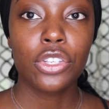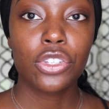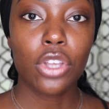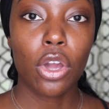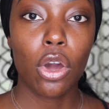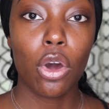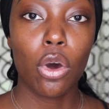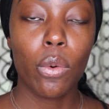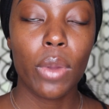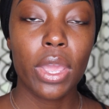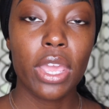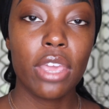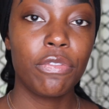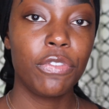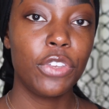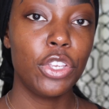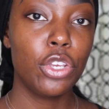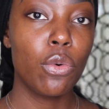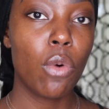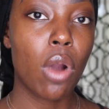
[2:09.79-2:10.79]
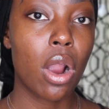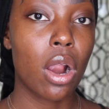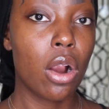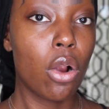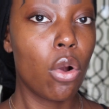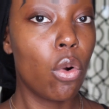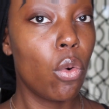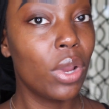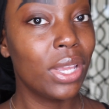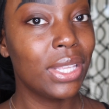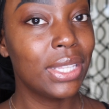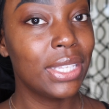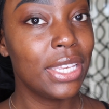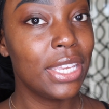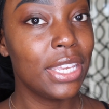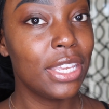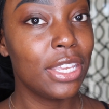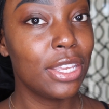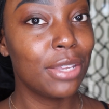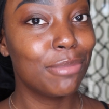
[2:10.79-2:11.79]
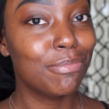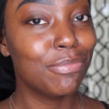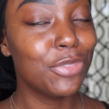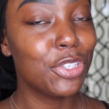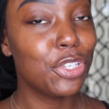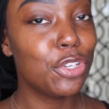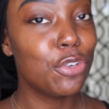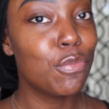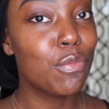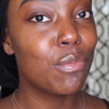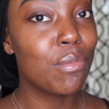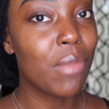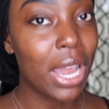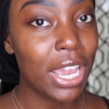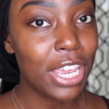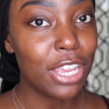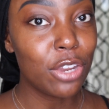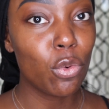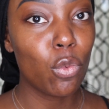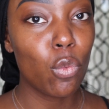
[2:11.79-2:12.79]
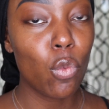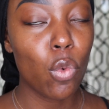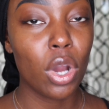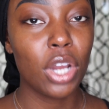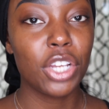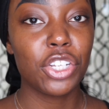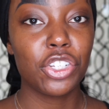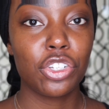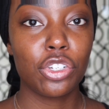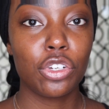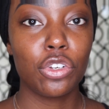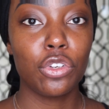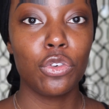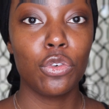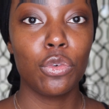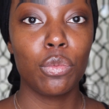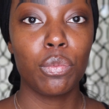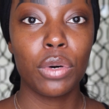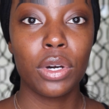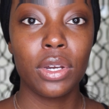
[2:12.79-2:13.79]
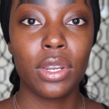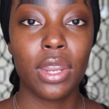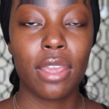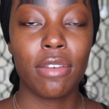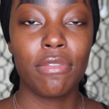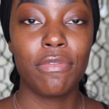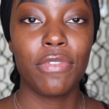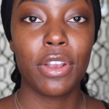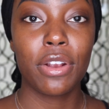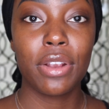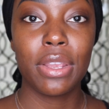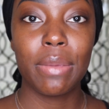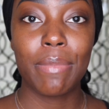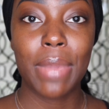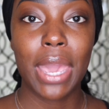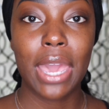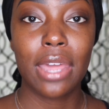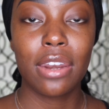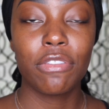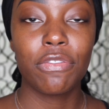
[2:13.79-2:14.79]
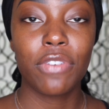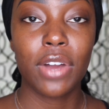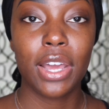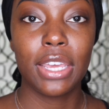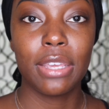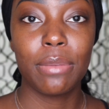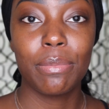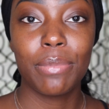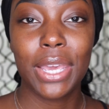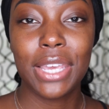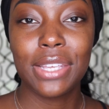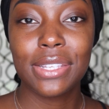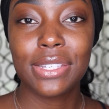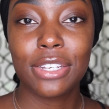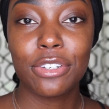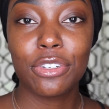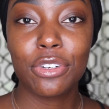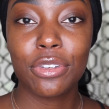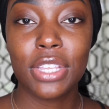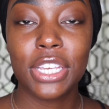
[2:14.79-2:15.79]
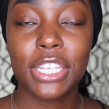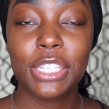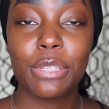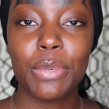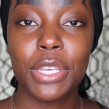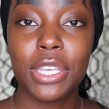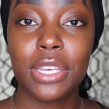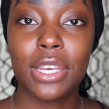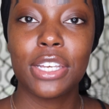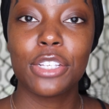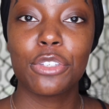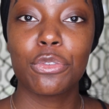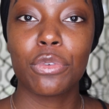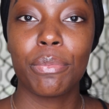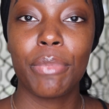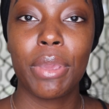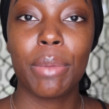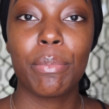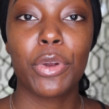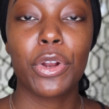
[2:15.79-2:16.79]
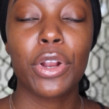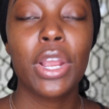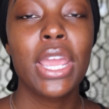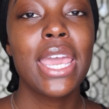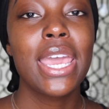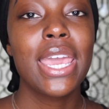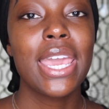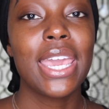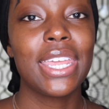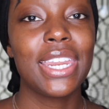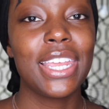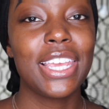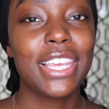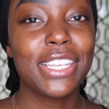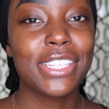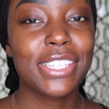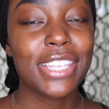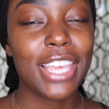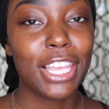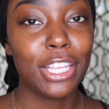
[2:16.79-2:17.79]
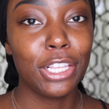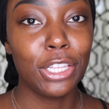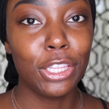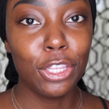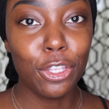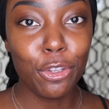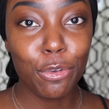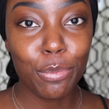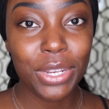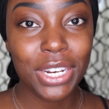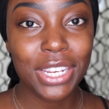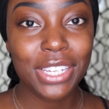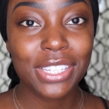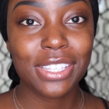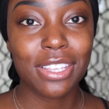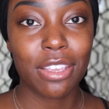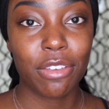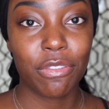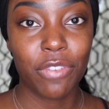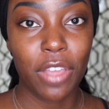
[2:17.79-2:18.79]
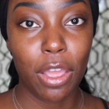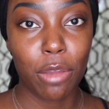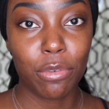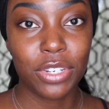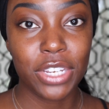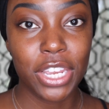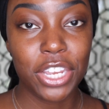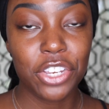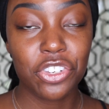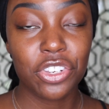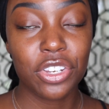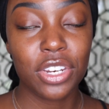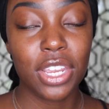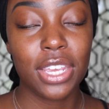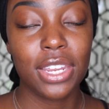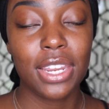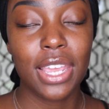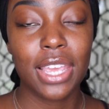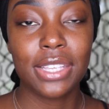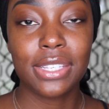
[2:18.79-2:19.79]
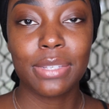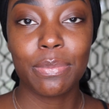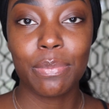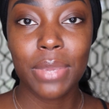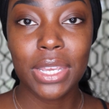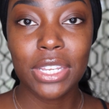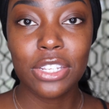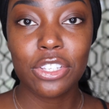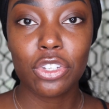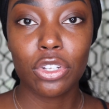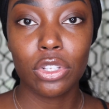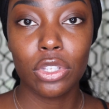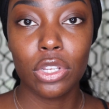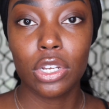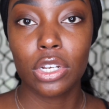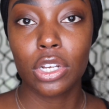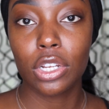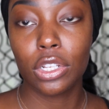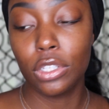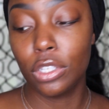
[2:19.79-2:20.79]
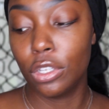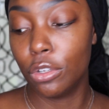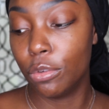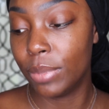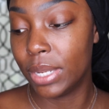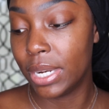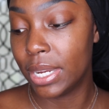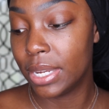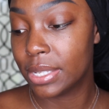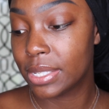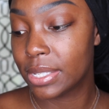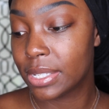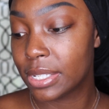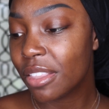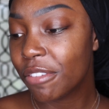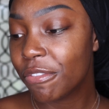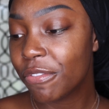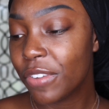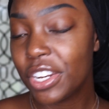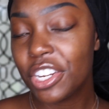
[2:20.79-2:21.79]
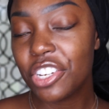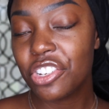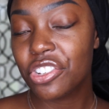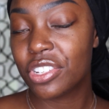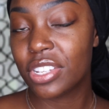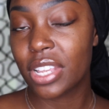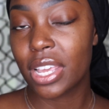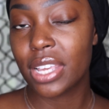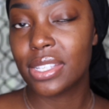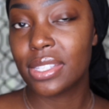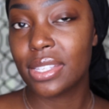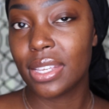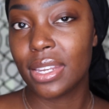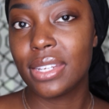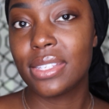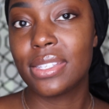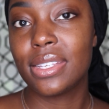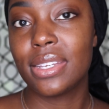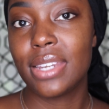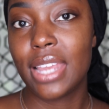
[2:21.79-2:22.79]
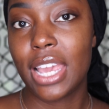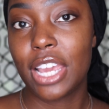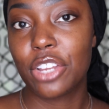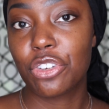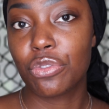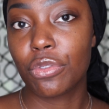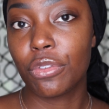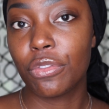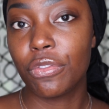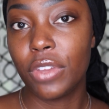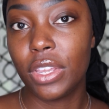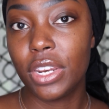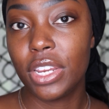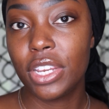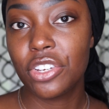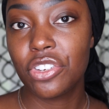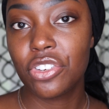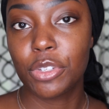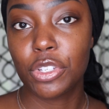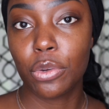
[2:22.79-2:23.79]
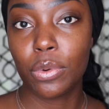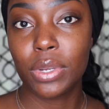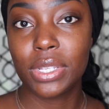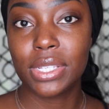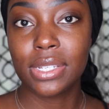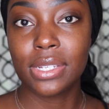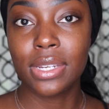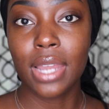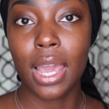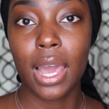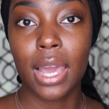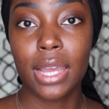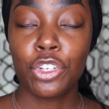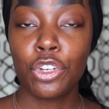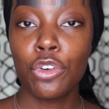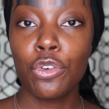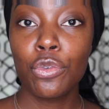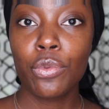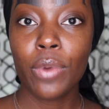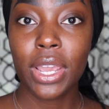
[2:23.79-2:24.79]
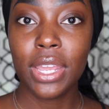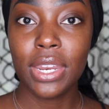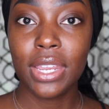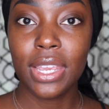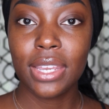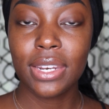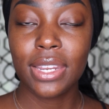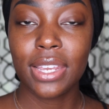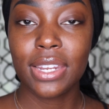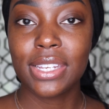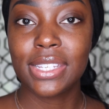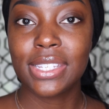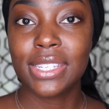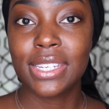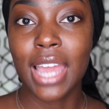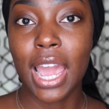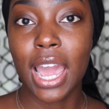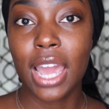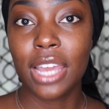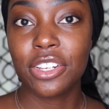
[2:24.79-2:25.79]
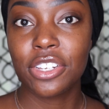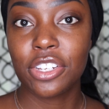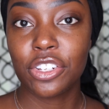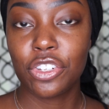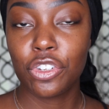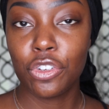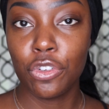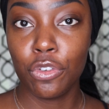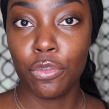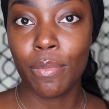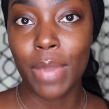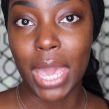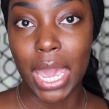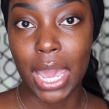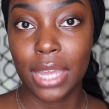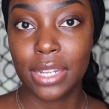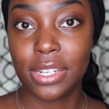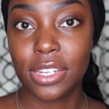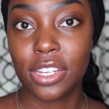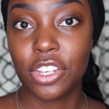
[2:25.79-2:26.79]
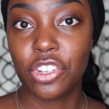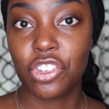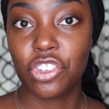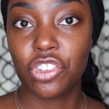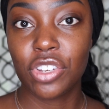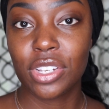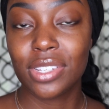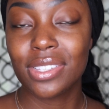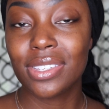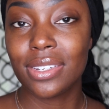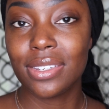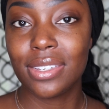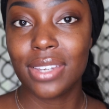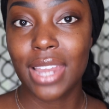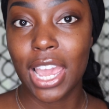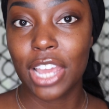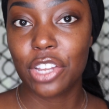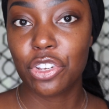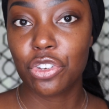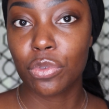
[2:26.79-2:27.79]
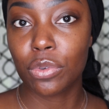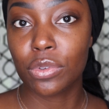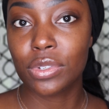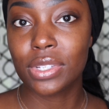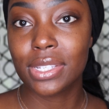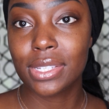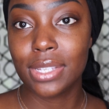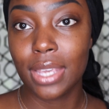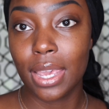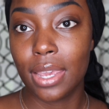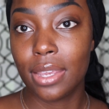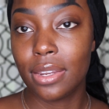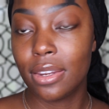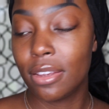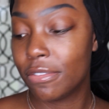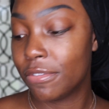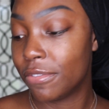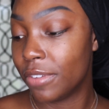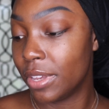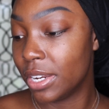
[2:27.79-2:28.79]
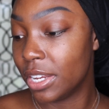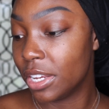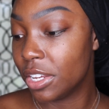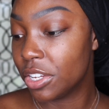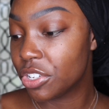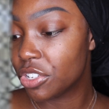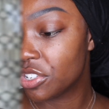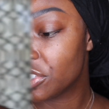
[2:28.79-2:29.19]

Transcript: So if you are oily, you might want to put a very mattifying base under this, because remember, it is a luminous foundation and it is meant to look luminous. The finish says that it's a natural finish, so it's not too radiant and it's not too matte. It's just a natural skin finish.